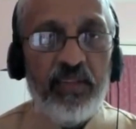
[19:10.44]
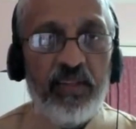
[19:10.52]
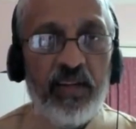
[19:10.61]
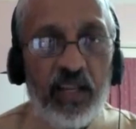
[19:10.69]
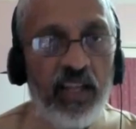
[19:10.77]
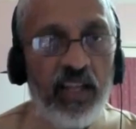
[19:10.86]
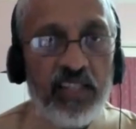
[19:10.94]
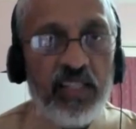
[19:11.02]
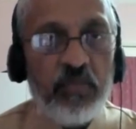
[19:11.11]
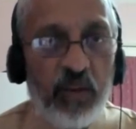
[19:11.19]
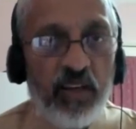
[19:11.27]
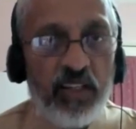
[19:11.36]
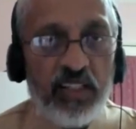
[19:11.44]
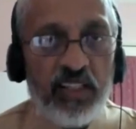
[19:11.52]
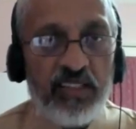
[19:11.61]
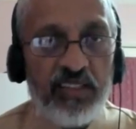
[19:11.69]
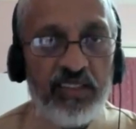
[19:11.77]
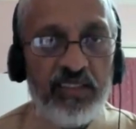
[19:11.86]
Unless it's
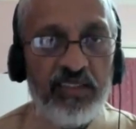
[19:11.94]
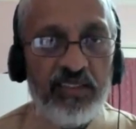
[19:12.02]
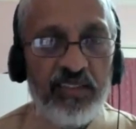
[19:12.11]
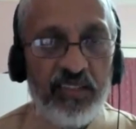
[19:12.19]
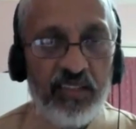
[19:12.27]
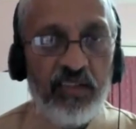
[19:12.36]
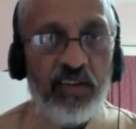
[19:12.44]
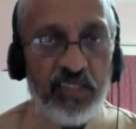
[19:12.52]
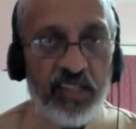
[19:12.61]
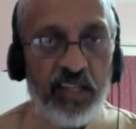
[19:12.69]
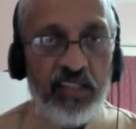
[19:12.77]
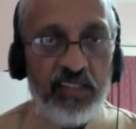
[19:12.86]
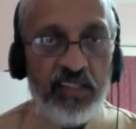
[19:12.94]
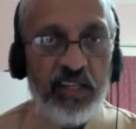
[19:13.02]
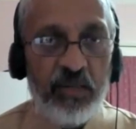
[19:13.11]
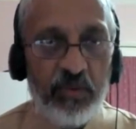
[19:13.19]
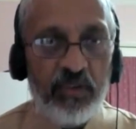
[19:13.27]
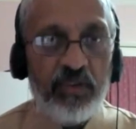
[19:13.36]
politics and not science
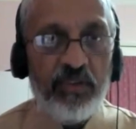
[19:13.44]
anymore,